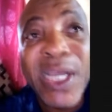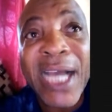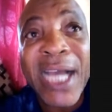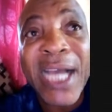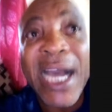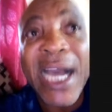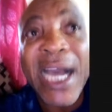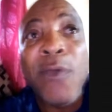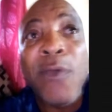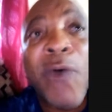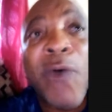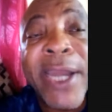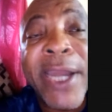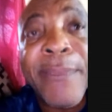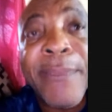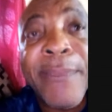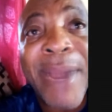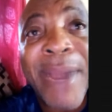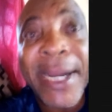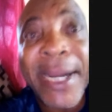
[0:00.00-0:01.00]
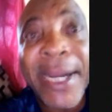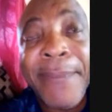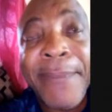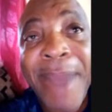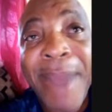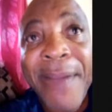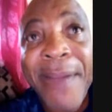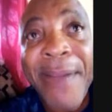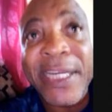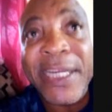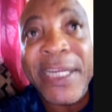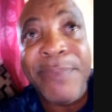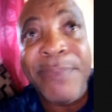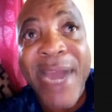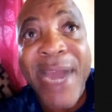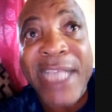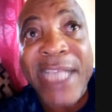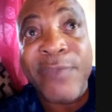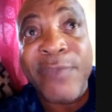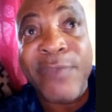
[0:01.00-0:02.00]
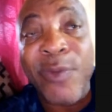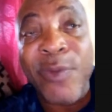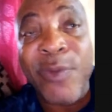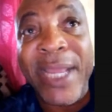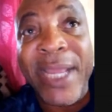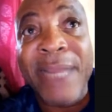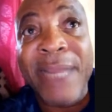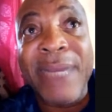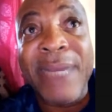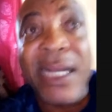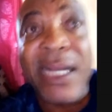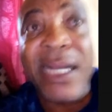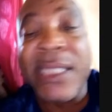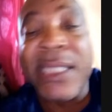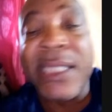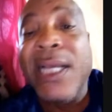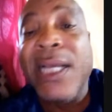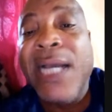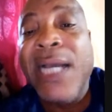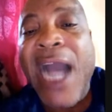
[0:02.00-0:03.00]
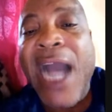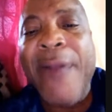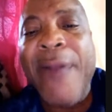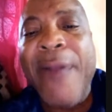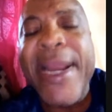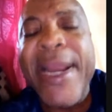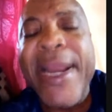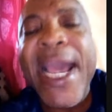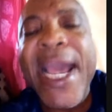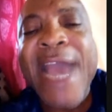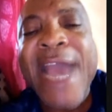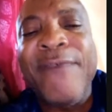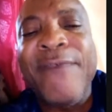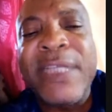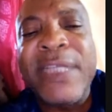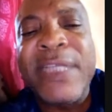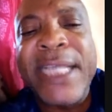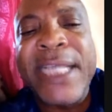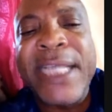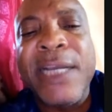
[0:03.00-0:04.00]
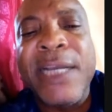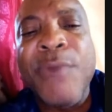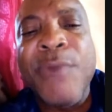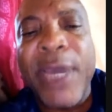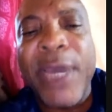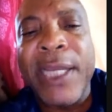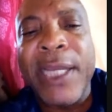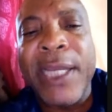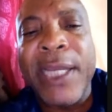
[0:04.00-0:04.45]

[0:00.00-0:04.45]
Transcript: I won the parish prize for reading because I read every single book in the